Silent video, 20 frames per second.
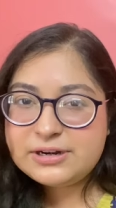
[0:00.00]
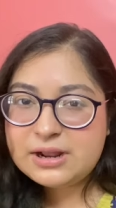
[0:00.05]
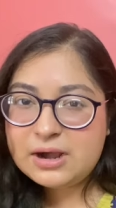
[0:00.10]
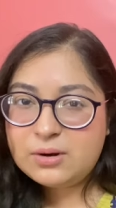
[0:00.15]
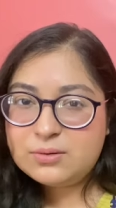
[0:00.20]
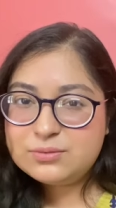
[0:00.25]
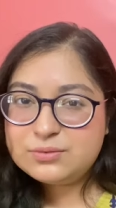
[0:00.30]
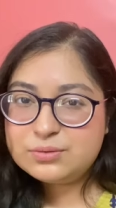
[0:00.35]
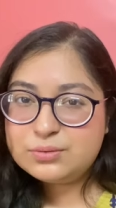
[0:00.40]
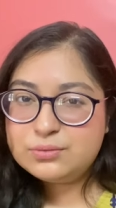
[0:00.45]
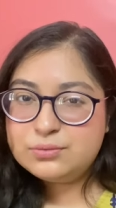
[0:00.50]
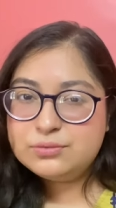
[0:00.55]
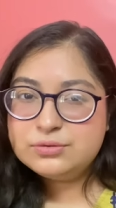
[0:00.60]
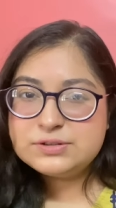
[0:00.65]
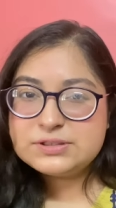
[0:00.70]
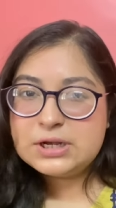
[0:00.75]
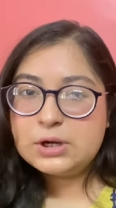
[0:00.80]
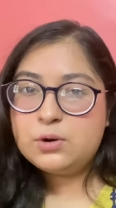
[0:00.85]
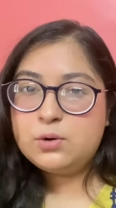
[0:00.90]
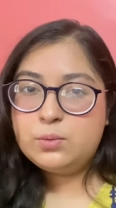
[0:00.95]
out who
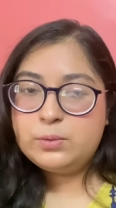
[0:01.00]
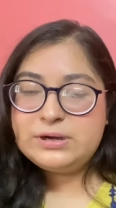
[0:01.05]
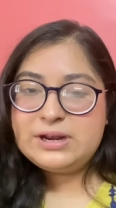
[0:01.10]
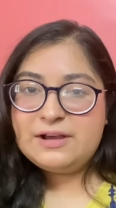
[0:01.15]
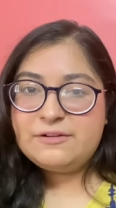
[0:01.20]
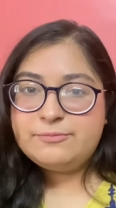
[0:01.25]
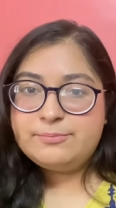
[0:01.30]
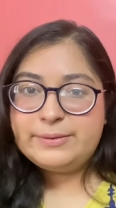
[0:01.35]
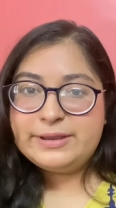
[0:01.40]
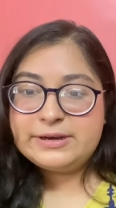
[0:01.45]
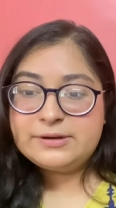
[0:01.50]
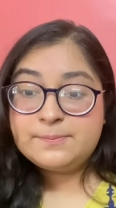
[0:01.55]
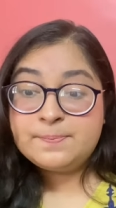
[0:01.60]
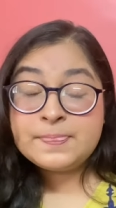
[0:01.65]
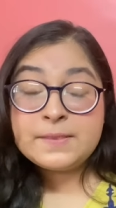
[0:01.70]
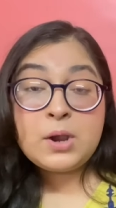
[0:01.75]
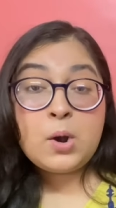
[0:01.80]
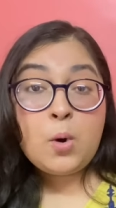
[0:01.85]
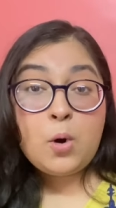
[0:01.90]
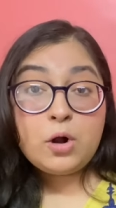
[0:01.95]
Seongho would have picked.
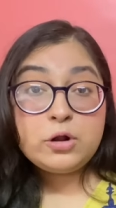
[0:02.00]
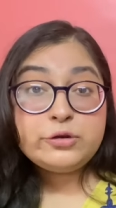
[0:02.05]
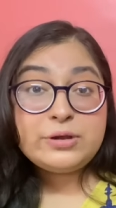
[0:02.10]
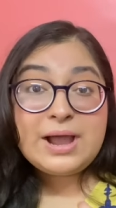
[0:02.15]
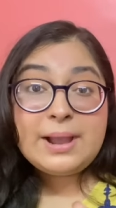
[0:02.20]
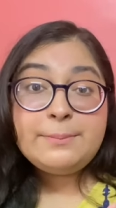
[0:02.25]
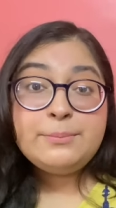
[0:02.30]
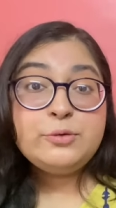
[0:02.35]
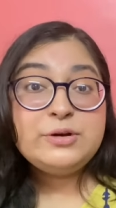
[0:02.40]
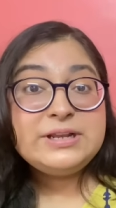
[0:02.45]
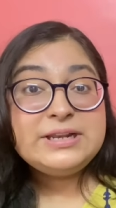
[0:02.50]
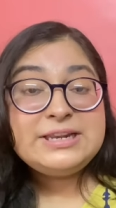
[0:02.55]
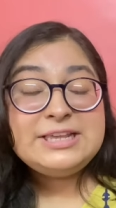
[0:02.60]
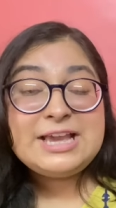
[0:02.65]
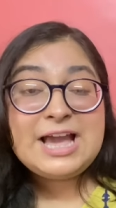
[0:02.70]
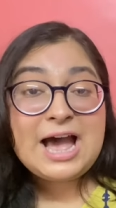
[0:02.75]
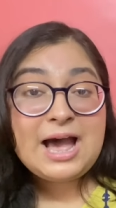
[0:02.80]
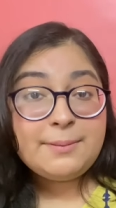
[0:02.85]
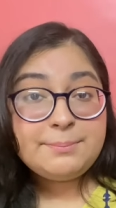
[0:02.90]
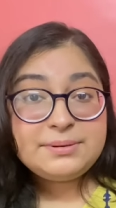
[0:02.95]
Although I'm
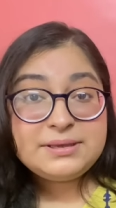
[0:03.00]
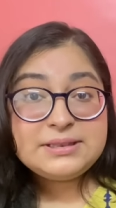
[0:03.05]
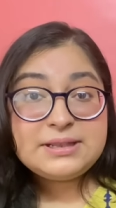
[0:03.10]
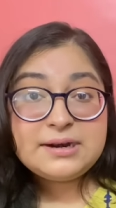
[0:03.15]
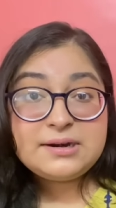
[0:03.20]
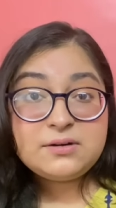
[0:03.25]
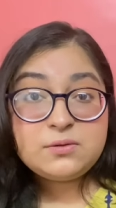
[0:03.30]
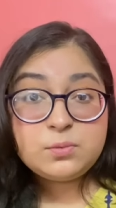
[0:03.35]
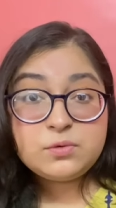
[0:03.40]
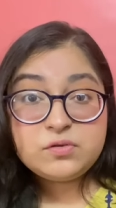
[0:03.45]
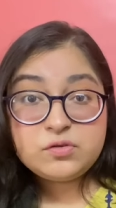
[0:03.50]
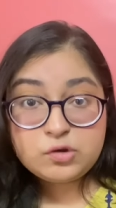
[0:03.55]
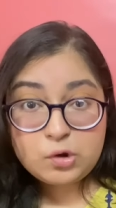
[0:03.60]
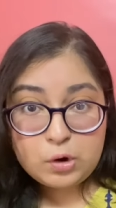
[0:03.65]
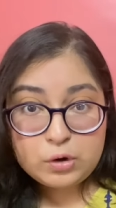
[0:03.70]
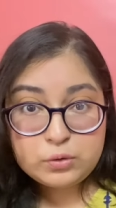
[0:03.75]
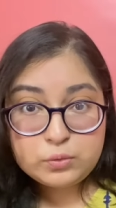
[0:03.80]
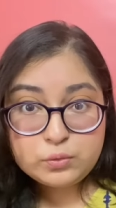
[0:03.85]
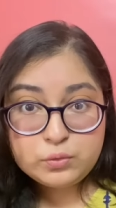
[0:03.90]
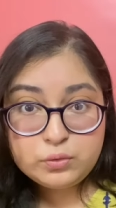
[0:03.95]
really happy that it was
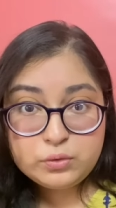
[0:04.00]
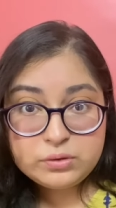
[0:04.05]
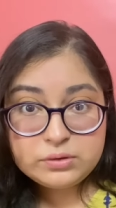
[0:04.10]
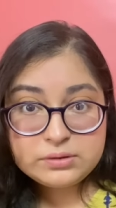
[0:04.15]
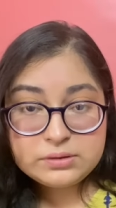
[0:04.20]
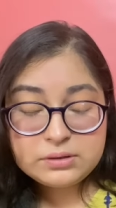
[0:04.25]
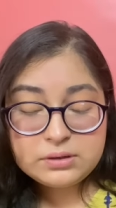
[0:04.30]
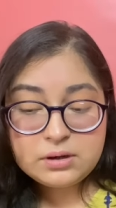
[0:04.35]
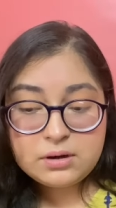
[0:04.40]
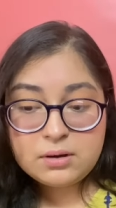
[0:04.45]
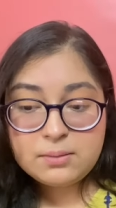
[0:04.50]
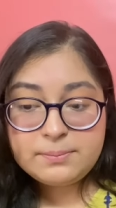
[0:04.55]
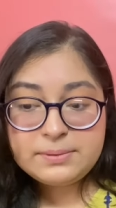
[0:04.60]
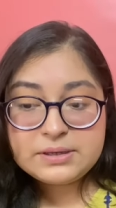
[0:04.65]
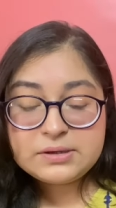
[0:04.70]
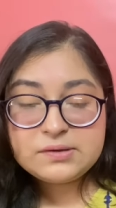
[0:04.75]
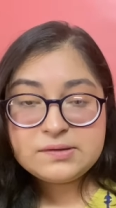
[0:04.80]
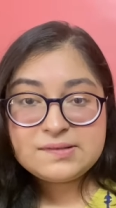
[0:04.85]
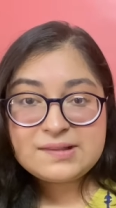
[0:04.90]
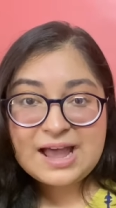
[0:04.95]
Seonwoo. Uh,
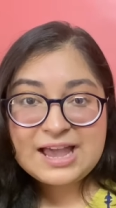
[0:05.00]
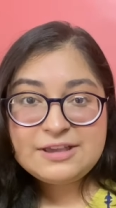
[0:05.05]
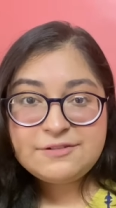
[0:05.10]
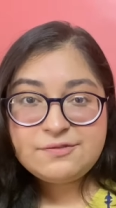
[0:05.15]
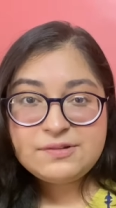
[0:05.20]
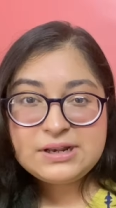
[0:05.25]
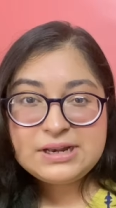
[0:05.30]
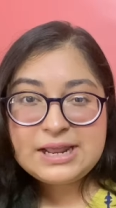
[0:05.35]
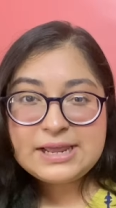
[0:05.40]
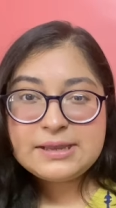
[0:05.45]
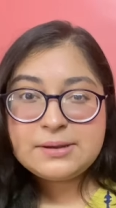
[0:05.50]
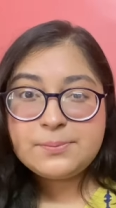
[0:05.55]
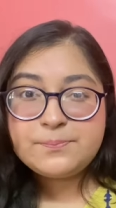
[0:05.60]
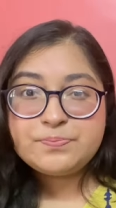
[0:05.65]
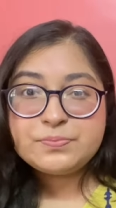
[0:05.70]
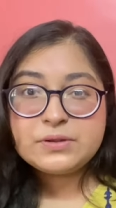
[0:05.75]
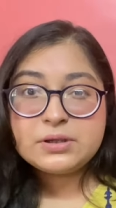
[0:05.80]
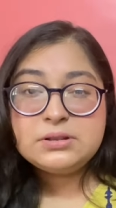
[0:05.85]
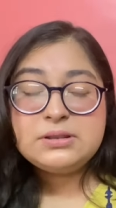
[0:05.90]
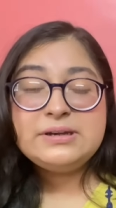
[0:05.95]
because I feel like
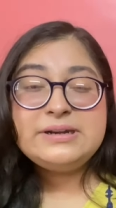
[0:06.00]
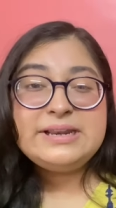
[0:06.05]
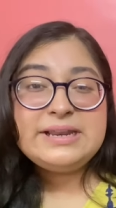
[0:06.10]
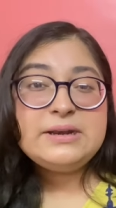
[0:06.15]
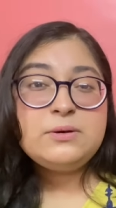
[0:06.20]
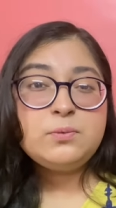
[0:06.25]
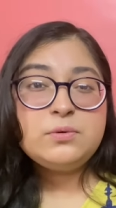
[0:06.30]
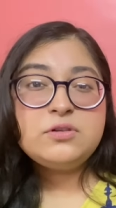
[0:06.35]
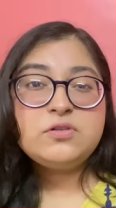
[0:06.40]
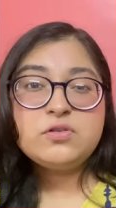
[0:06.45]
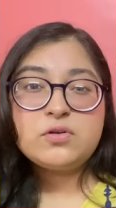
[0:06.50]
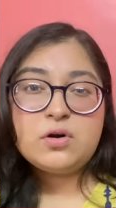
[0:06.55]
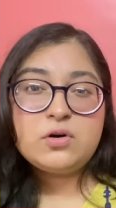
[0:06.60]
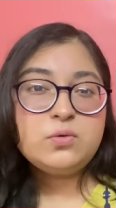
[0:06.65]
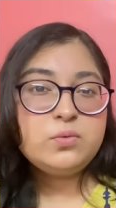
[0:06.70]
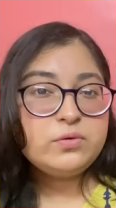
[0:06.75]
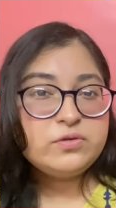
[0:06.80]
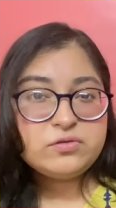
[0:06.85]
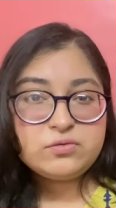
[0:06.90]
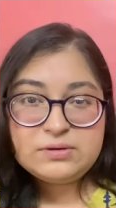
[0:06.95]
the date with
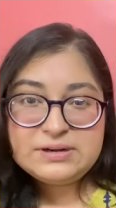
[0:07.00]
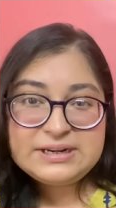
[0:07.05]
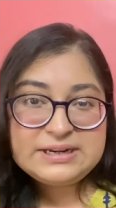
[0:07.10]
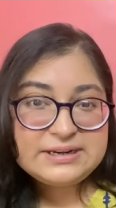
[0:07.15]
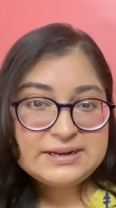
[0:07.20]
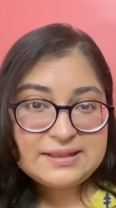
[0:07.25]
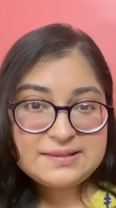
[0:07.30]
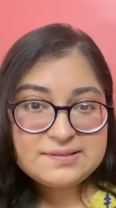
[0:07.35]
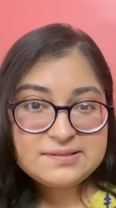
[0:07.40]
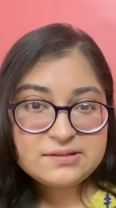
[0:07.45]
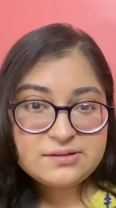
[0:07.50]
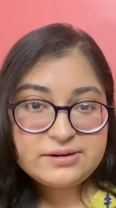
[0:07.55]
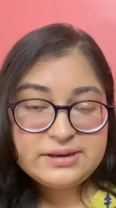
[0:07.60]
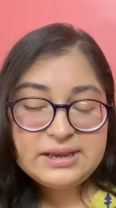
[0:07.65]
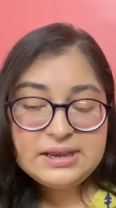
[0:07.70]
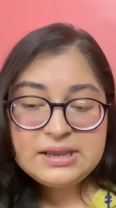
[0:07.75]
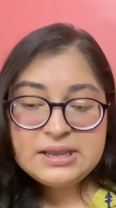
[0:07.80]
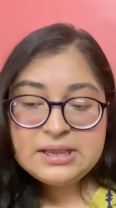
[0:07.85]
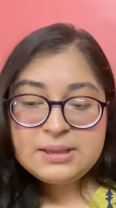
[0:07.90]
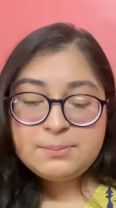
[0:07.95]
Seonwoo was really
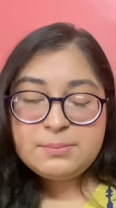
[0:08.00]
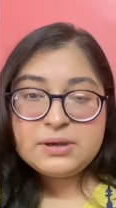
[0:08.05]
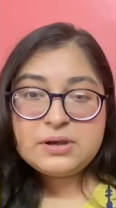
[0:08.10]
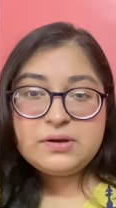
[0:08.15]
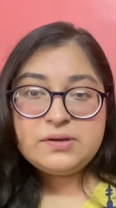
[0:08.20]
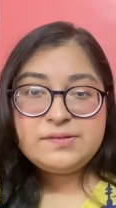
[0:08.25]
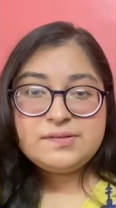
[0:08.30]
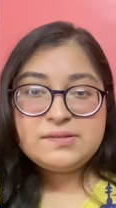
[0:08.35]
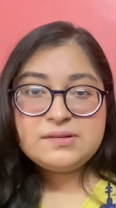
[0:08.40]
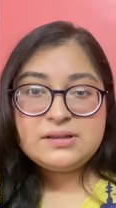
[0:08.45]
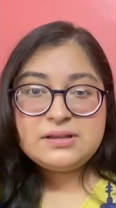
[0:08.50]
necessary, because